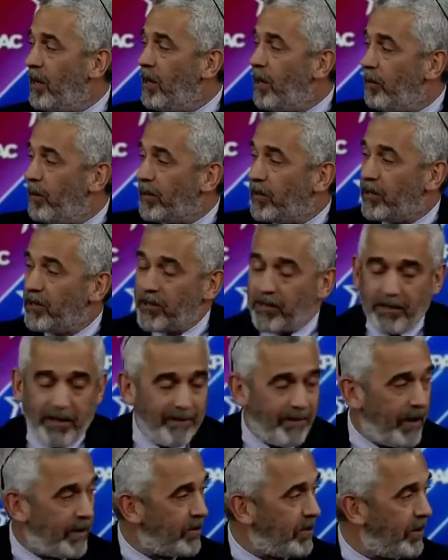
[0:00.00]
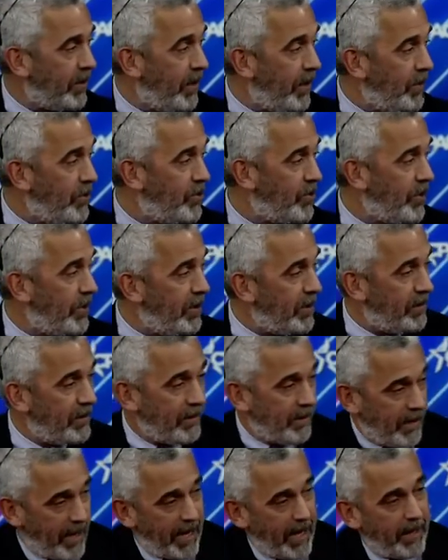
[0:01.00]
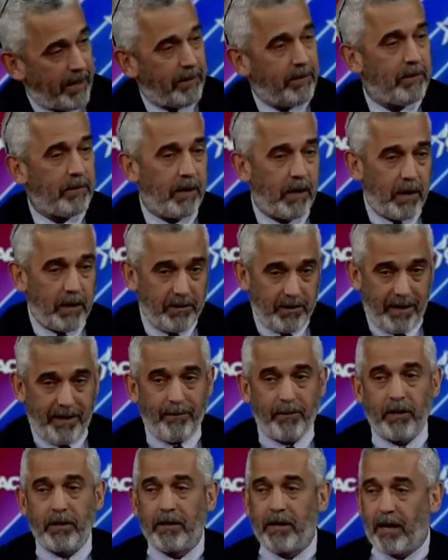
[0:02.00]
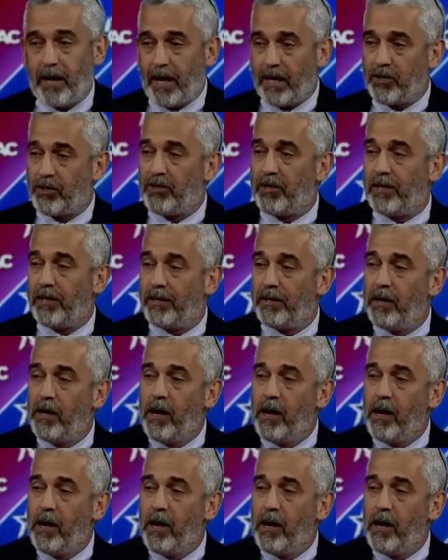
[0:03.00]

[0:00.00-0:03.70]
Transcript: because of the investigation that Devin and Kash did,